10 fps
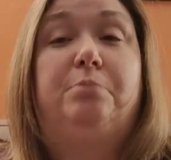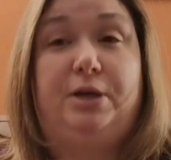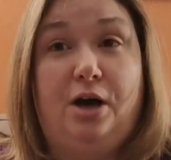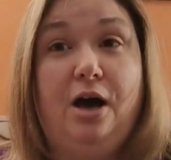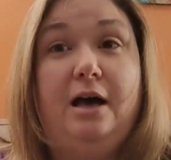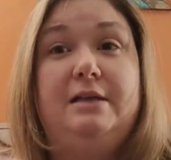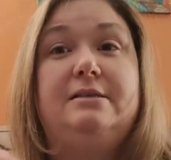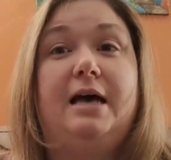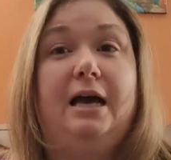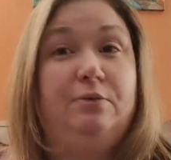
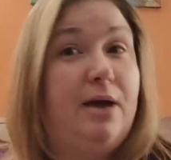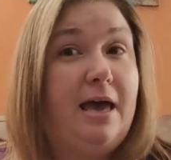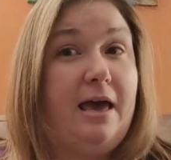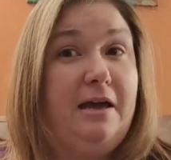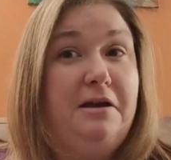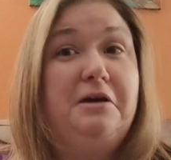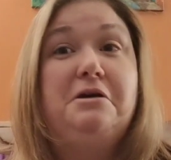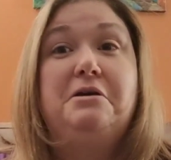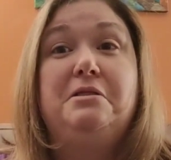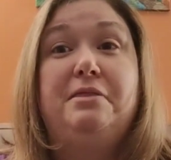because i read
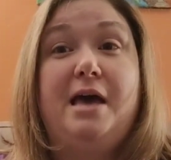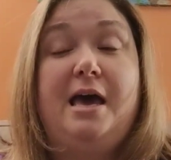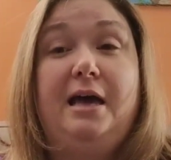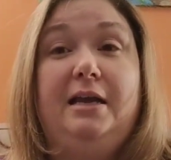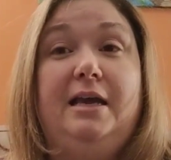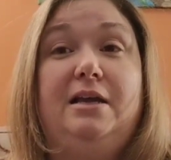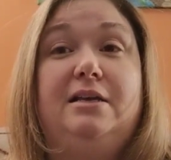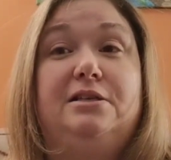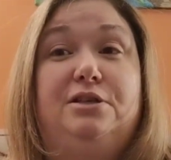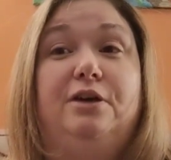that it
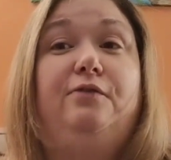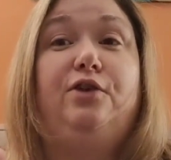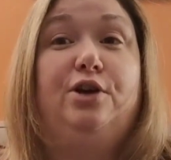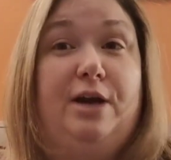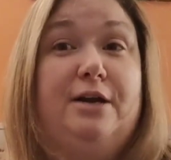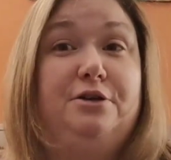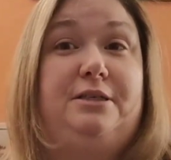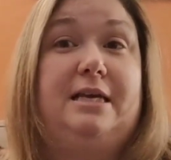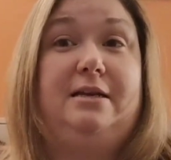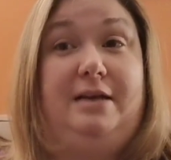is good for your hair,
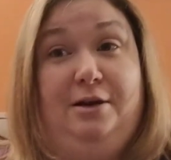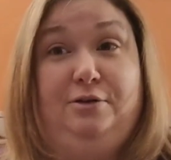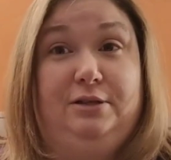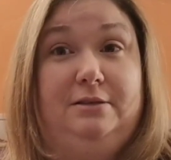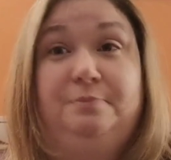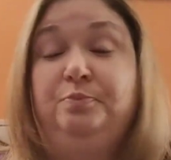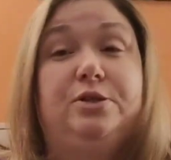skin, and nails.